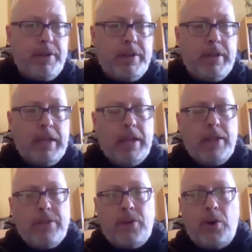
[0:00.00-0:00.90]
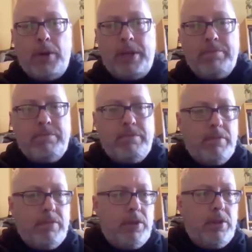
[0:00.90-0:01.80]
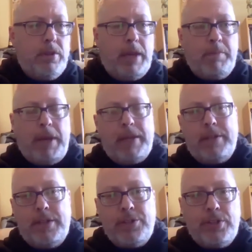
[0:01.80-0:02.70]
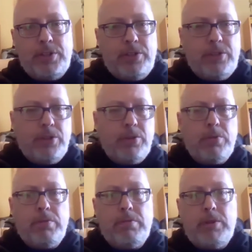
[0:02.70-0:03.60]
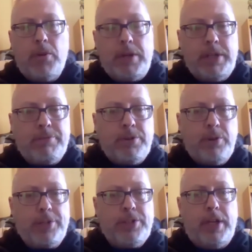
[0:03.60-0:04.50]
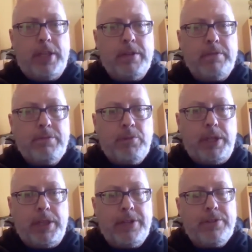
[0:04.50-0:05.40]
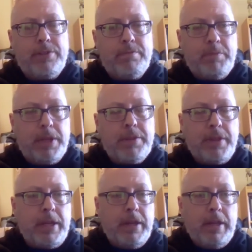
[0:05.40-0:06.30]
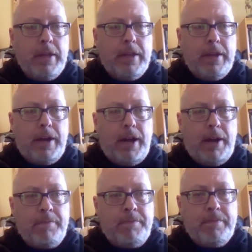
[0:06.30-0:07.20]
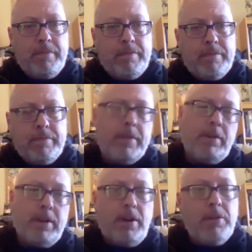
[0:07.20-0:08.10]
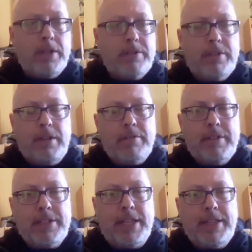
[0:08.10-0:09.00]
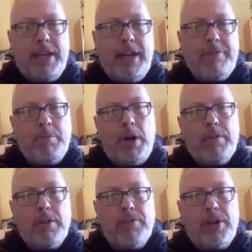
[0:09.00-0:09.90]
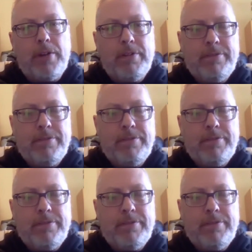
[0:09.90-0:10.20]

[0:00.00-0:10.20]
And so when they made a decision to go in a different direction on the Green Lantern monthly, they're on, let's get that guy from Marvel over here.